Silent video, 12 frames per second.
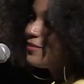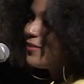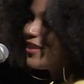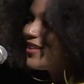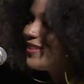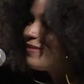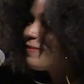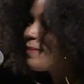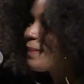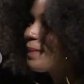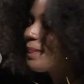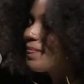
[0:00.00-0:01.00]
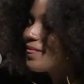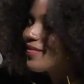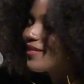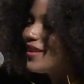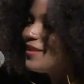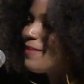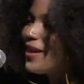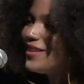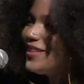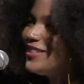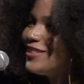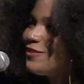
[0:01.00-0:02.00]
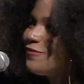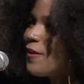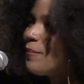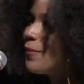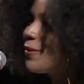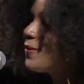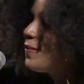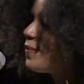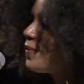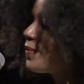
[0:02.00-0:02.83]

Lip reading: at me, and my knees fumble,